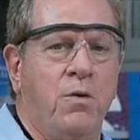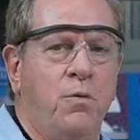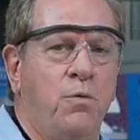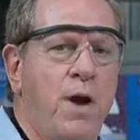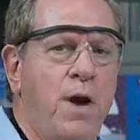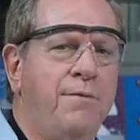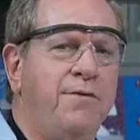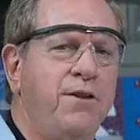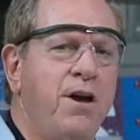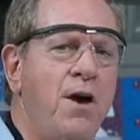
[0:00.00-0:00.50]

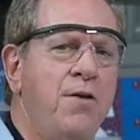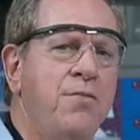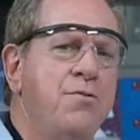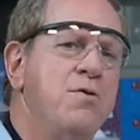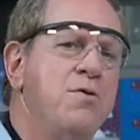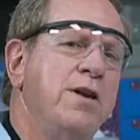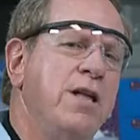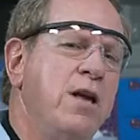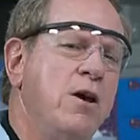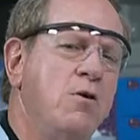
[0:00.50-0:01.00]
We have to go through
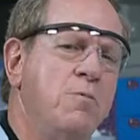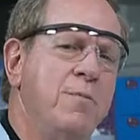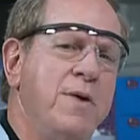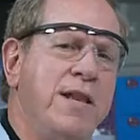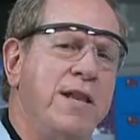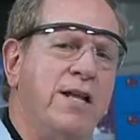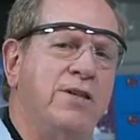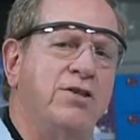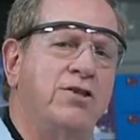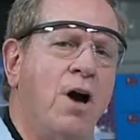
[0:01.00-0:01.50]
an
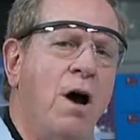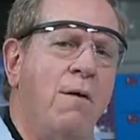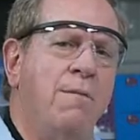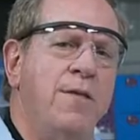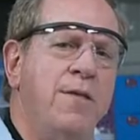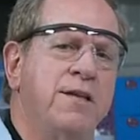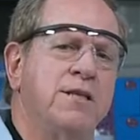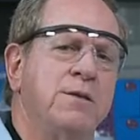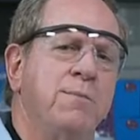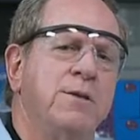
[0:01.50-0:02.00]
intermediate solvent
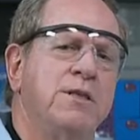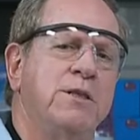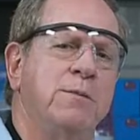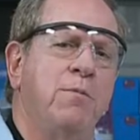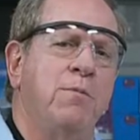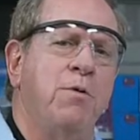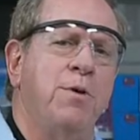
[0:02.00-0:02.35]
that's miscible